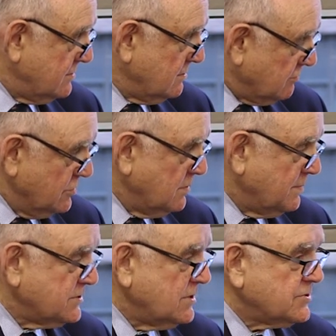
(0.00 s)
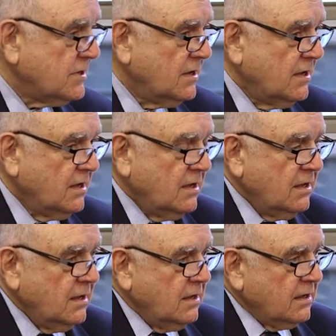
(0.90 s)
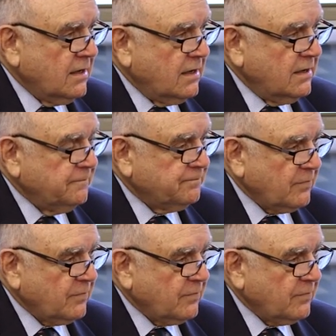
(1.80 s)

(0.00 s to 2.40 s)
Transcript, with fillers: ruin the business. Okay?